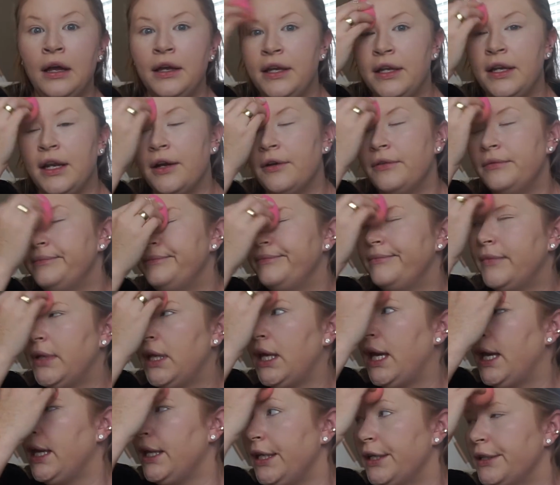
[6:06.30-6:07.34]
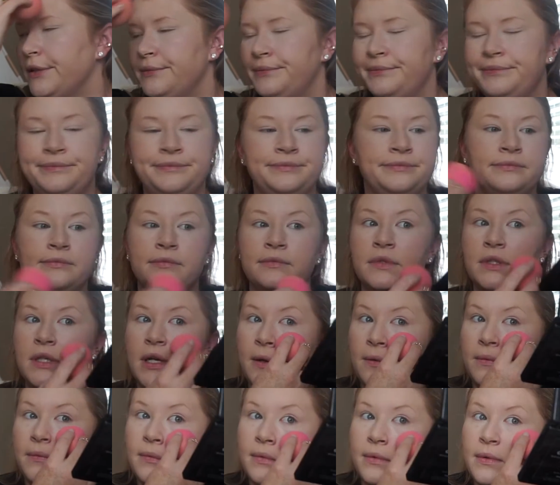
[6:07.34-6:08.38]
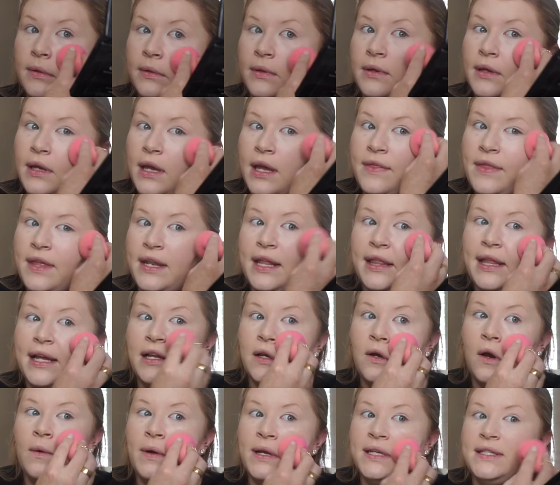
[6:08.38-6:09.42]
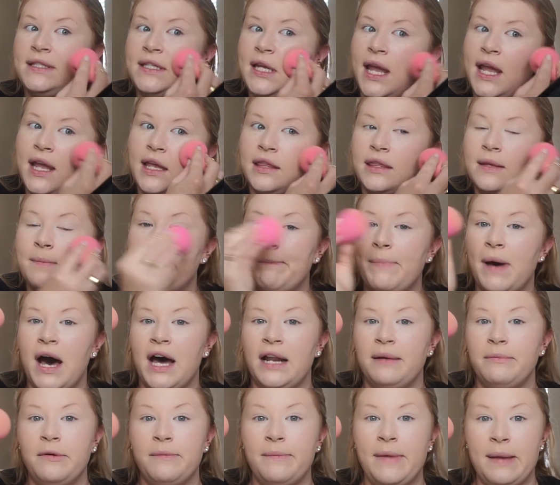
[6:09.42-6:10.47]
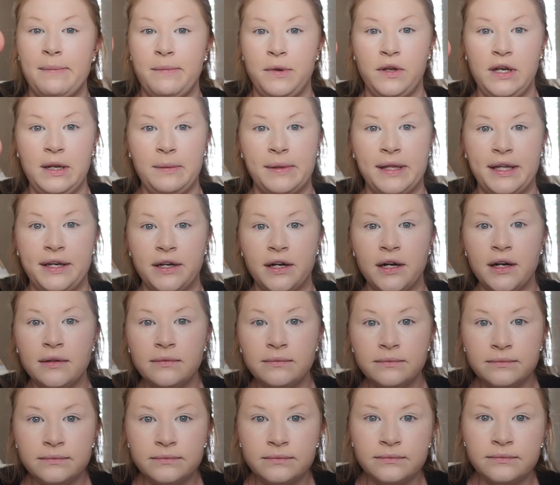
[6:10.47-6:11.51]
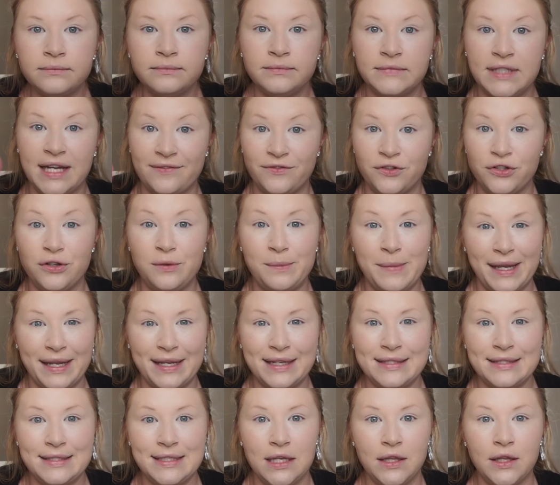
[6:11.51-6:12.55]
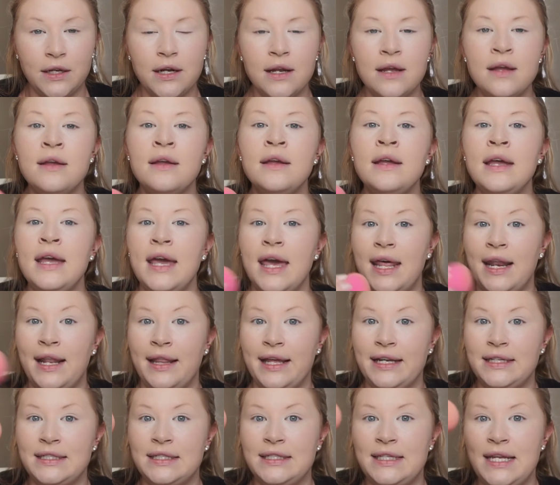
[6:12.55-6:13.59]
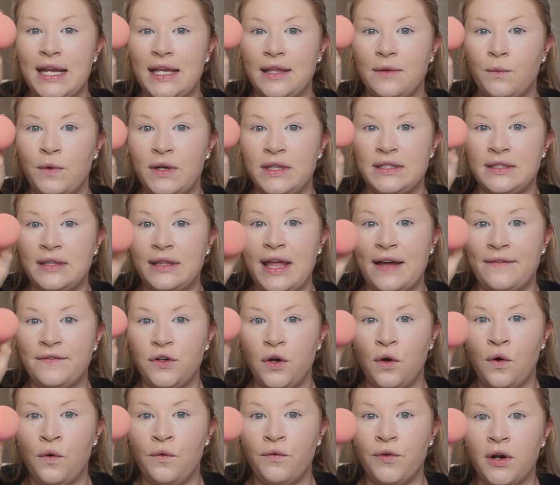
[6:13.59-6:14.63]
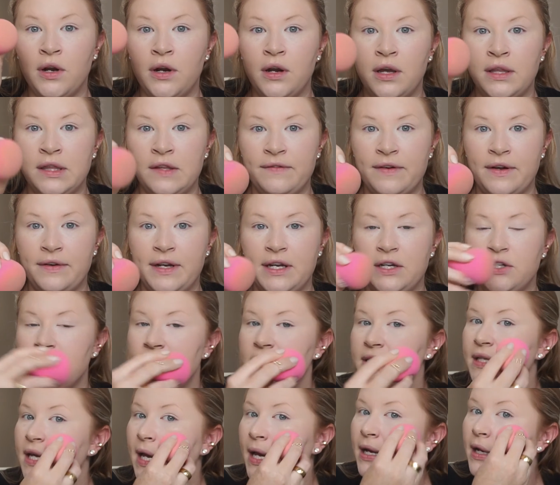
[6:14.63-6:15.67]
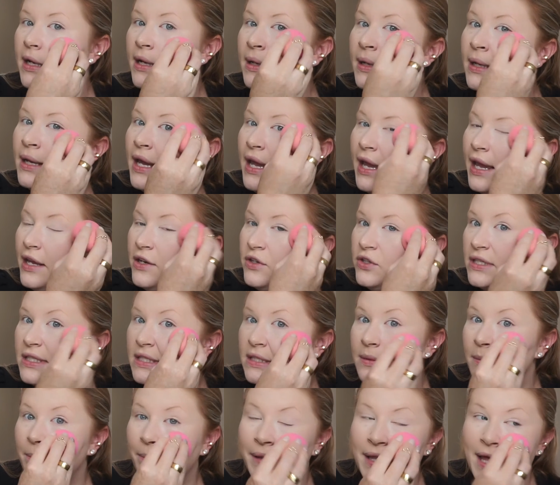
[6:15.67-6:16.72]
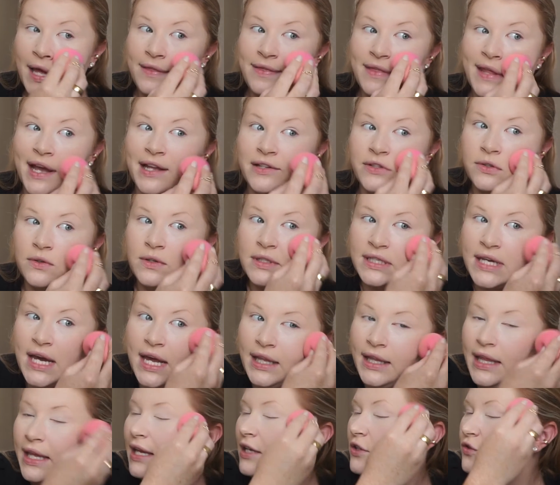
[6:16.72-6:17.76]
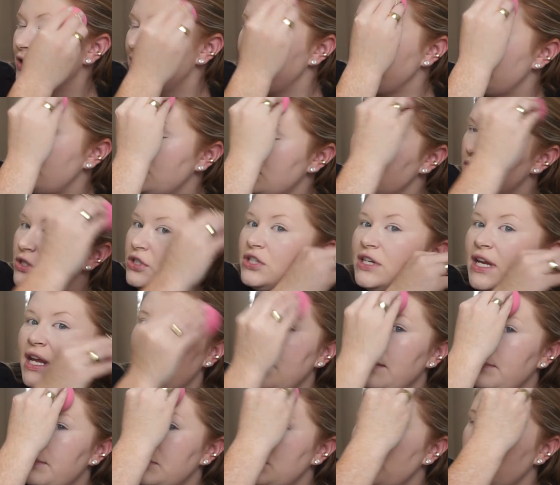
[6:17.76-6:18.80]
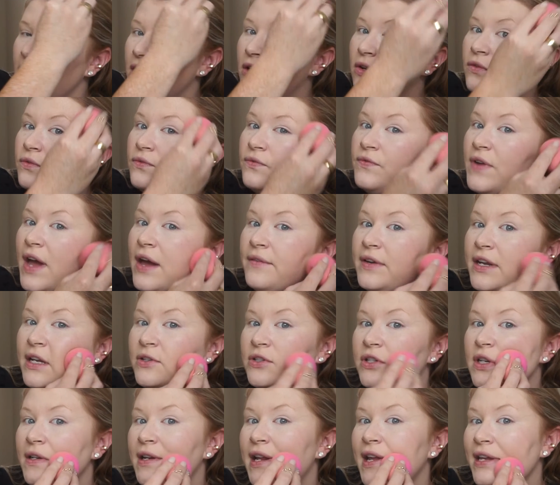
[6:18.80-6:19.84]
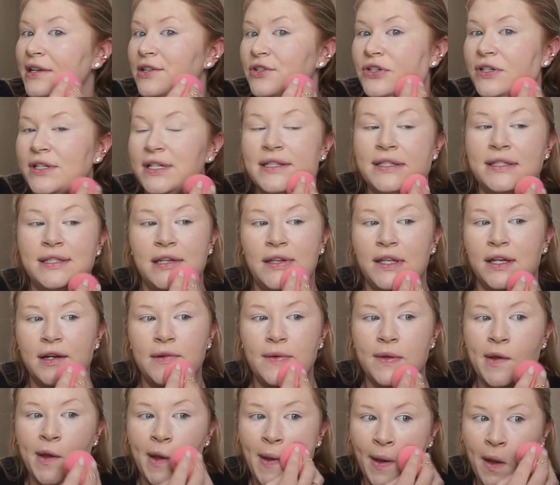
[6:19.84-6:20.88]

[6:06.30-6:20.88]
You know, I know. So, and then I like always take the bottom of my beauty blender after doing my concealer, and I like to take what's left over on the foundation side and just blend that. So it's kind of like a transition shade between your foundation and your concealer.